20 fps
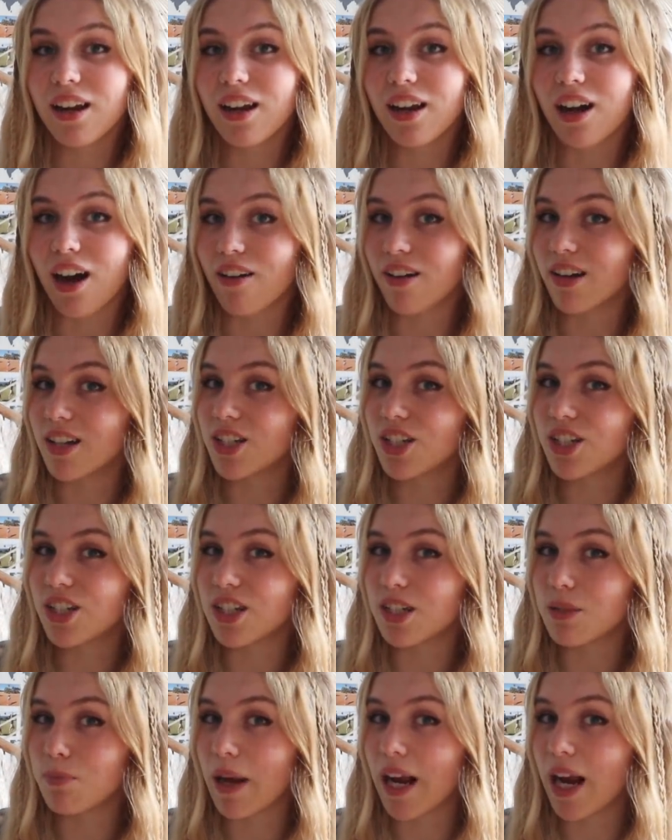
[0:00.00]
courage
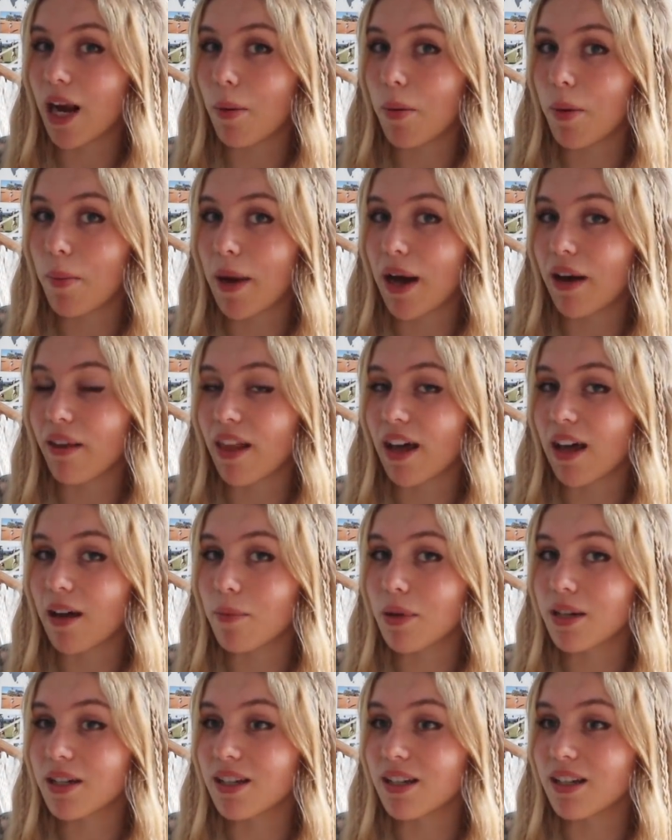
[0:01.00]
to speak up about
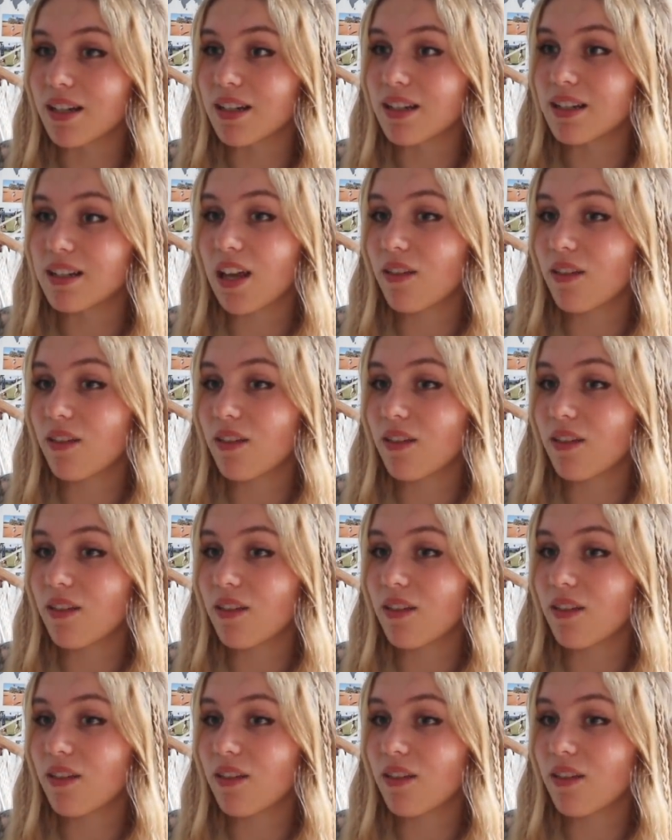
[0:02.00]
that, because